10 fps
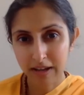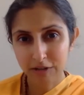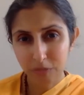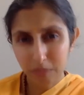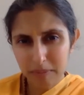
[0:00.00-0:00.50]

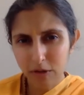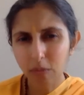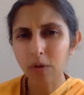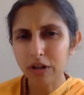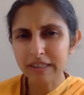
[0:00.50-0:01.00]
So maybe the
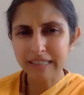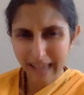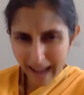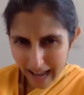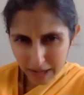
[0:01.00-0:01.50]
world
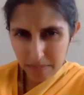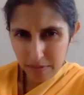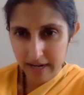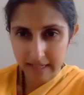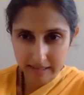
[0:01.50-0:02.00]
can
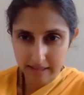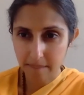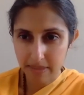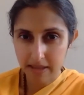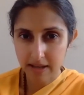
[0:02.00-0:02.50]
bring
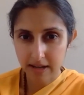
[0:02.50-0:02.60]
something.